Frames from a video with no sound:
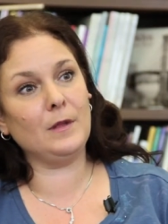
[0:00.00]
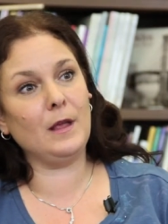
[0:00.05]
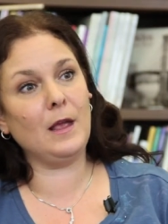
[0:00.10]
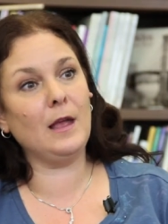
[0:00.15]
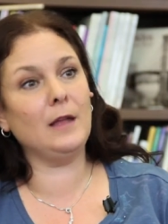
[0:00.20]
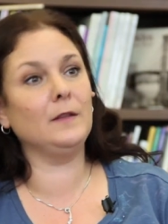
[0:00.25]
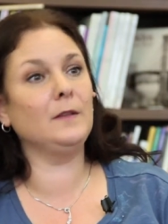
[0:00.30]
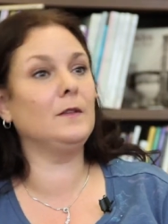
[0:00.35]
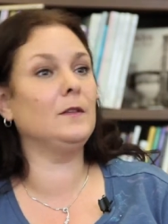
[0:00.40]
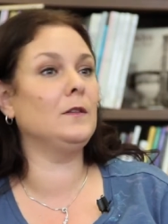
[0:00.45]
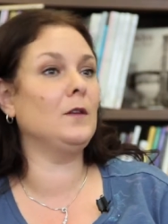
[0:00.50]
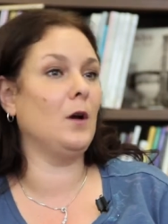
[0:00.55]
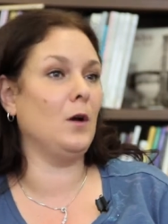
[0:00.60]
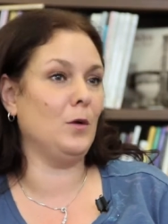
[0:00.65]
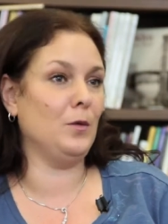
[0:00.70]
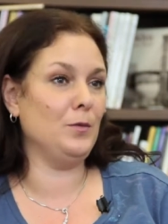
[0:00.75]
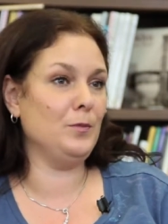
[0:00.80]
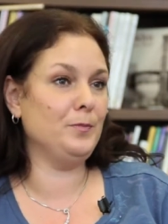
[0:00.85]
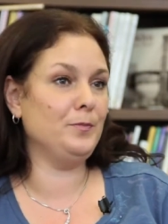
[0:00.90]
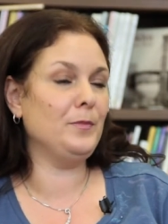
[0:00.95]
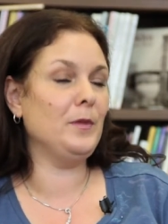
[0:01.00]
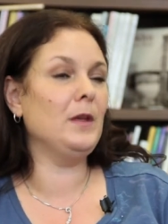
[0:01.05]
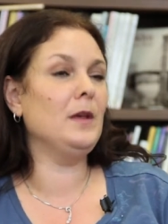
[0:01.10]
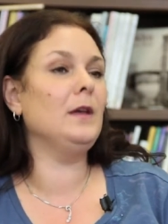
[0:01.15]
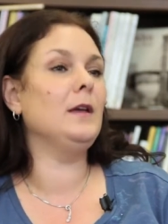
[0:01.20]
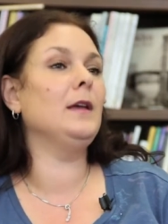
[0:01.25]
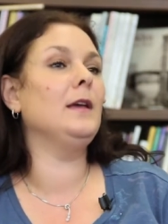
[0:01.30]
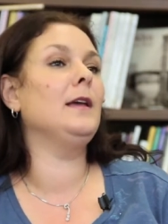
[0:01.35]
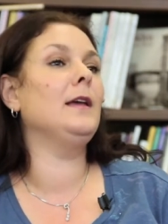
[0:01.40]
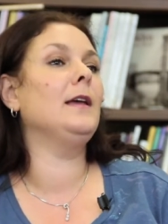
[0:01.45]
And so
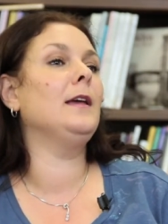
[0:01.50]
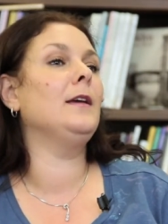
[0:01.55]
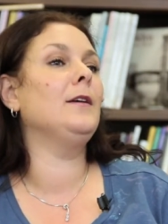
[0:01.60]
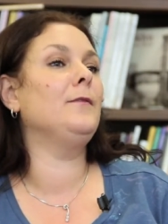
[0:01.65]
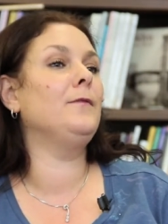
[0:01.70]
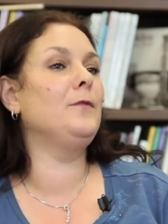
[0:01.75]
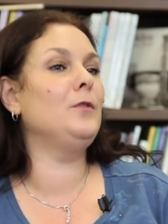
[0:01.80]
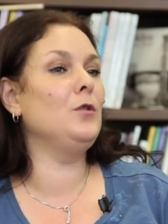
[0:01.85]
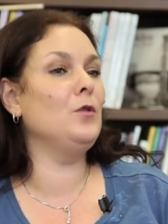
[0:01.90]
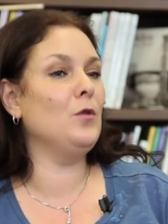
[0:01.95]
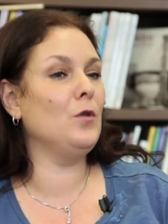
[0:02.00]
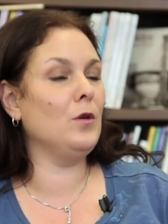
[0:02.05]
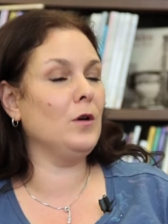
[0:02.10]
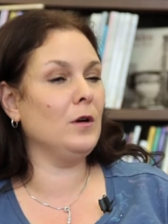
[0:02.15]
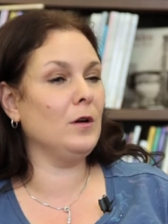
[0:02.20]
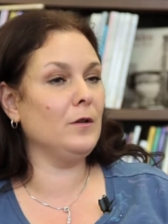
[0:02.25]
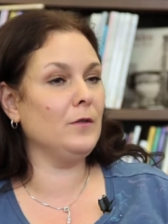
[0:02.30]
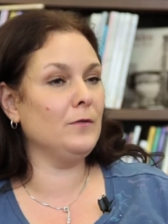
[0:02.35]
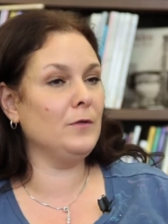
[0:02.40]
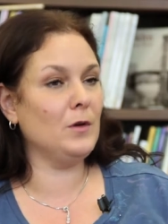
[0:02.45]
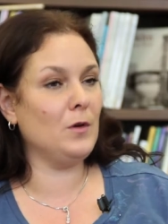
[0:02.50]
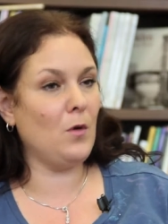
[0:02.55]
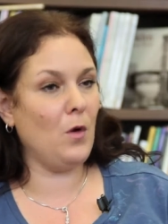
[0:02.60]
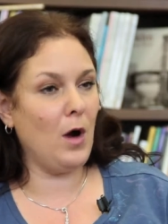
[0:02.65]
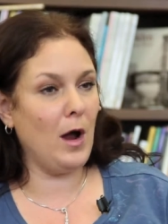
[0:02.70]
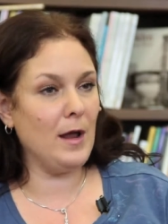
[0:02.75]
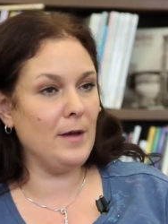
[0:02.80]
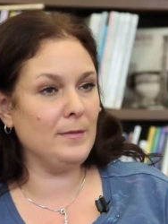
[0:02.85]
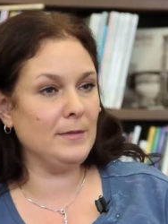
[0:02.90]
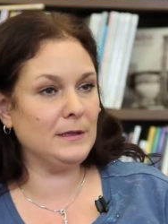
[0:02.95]
if your
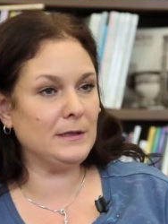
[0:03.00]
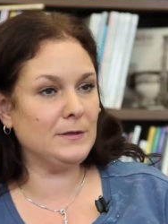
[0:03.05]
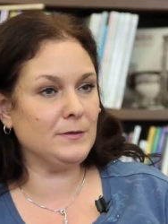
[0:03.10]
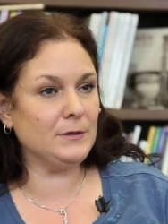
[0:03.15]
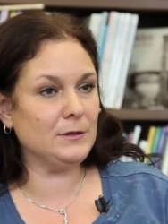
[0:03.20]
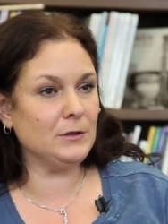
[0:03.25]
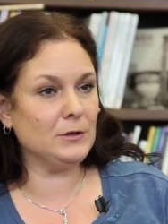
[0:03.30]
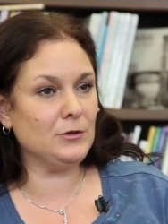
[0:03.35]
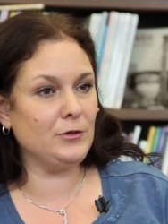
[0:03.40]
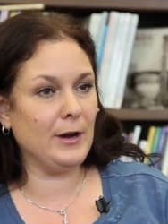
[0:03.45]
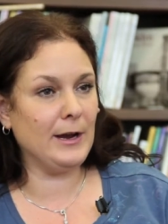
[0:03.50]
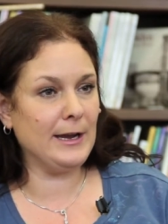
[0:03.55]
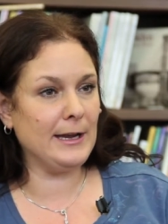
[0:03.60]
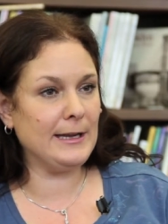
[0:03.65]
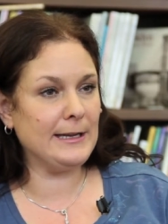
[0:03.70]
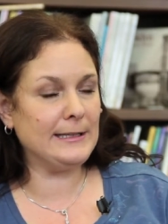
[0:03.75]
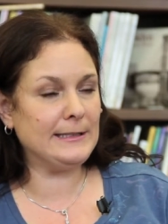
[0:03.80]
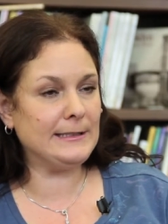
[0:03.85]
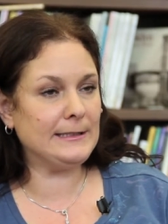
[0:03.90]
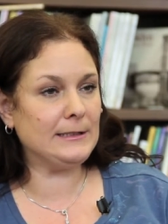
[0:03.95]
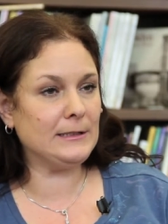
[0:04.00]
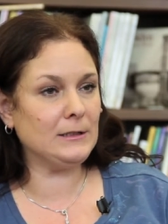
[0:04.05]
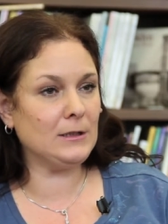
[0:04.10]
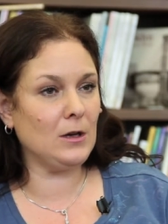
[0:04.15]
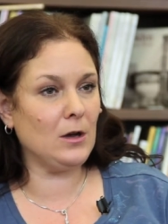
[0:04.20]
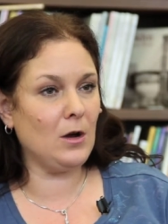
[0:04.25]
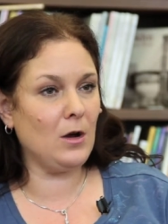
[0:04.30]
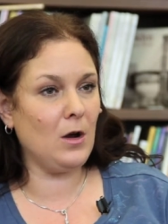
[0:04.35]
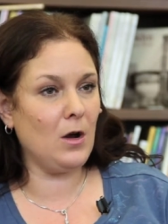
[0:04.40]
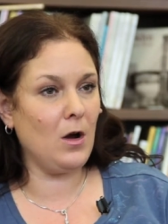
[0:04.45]
requirements for the grades
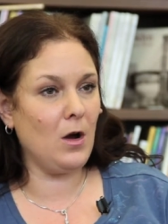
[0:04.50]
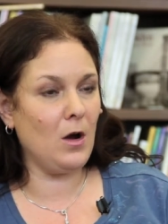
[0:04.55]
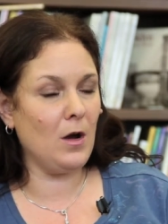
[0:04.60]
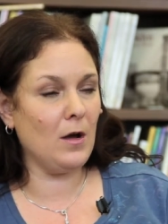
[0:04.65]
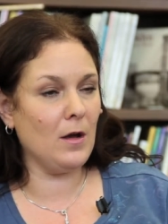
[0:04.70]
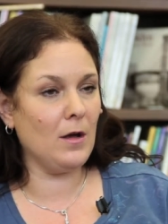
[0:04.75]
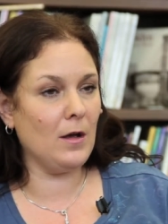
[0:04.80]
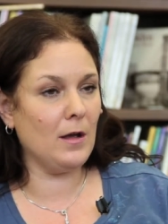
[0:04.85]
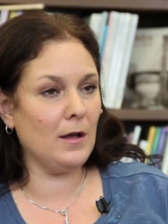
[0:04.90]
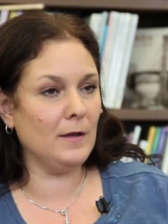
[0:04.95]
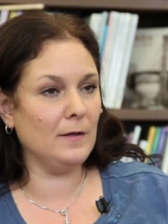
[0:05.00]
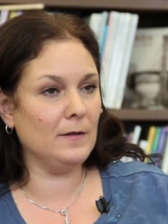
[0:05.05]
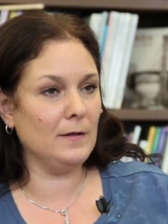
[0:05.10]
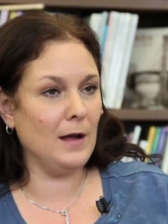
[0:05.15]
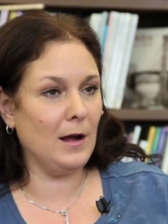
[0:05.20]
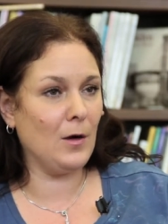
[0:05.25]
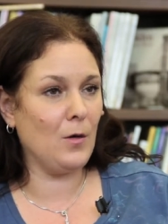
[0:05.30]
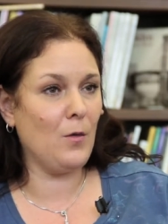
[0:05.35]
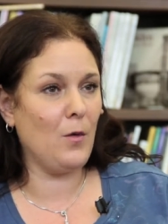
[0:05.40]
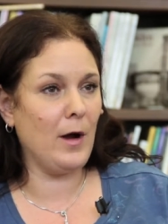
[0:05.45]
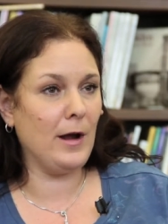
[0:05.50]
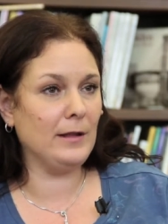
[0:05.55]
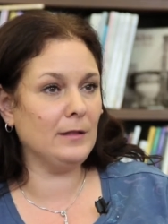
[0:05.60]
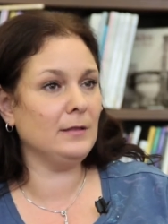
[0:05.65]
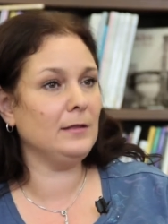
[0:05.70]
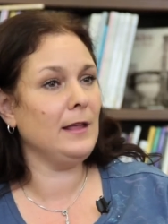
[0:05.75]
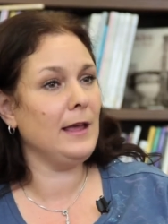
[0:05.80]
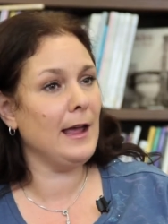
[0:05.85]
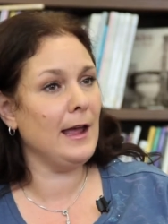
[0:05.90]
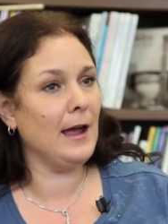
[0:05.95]
is not
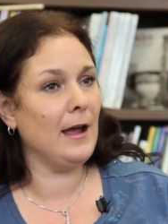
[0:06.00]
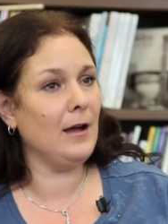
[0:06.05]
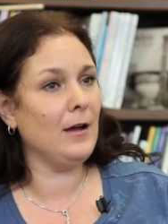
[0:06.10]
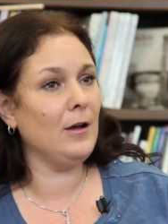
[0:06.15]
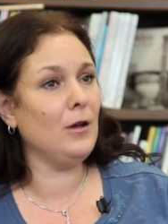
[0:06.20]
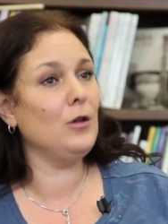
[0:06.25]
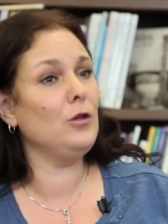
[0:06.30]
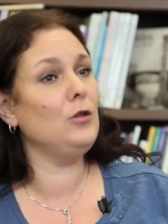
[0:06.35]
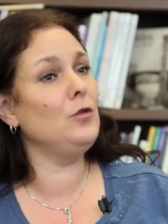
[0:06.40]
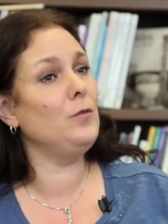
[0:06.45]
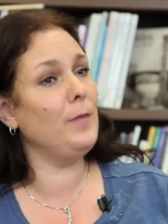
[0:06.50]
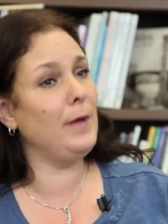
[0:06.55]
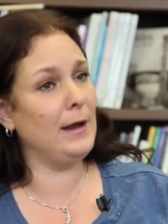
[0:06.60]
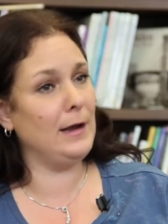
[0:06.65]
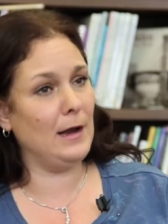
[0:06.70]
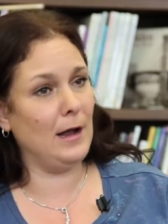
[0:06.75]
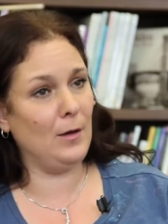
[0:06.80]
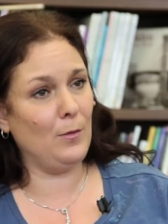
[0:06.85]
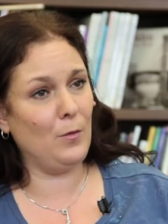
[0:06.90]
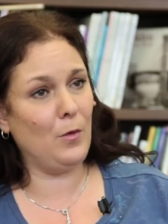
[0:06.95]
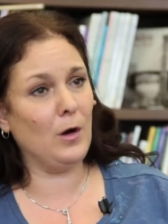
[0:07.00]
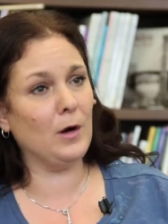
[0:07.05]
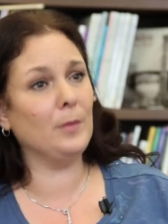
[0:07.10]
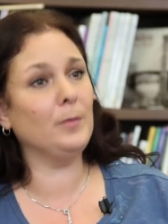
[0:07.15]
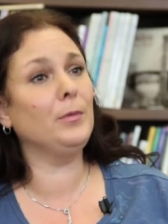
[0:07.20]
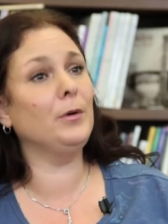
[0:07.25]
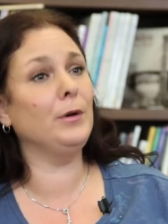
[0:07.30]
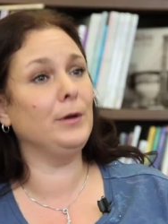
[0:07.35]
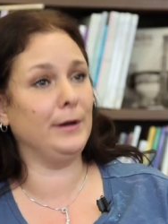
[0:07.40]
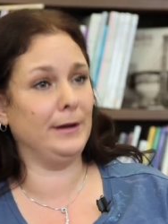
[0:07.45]
quite there, you may not want to
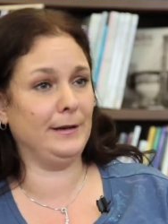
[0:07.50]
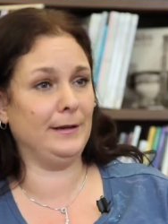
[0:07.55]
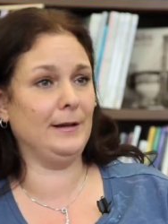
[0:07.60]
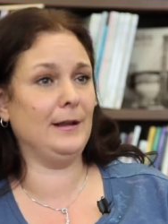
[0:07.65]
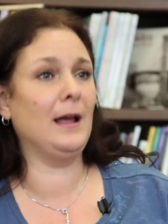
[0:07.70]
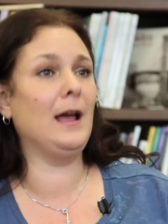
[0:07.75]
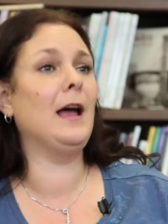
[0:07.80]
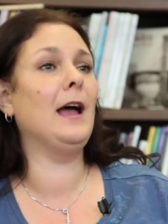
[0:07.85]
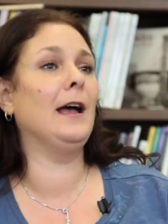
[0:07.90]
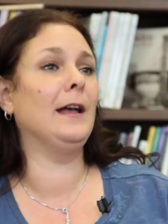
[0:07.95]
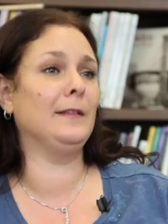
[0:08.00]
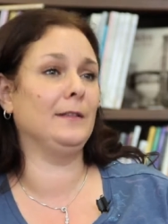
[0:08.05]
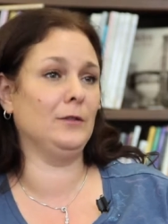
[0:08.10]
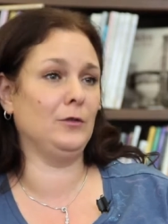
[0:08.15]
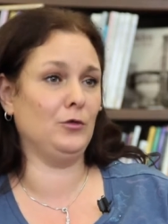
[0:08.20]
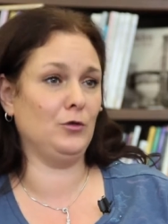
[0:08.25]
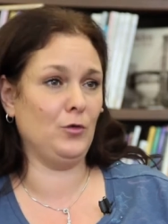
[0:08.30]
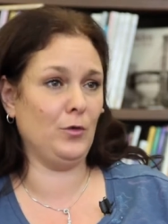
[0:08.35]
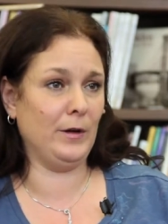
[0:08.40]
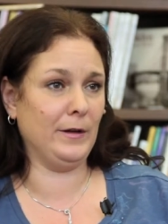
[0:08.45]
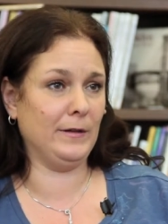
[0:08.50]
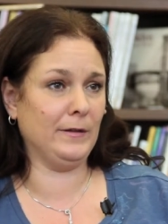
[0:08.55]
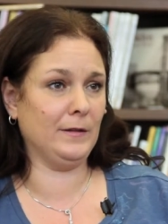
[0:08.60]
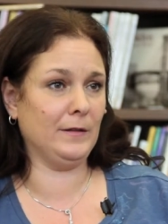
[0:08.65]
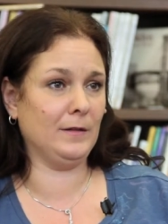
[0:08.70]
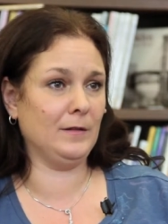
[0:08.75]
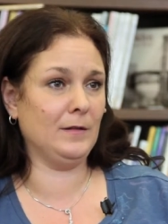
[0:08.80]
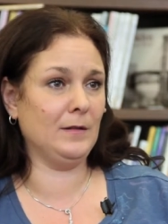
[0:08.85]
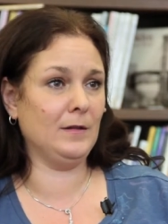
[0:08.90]
put it as a choice.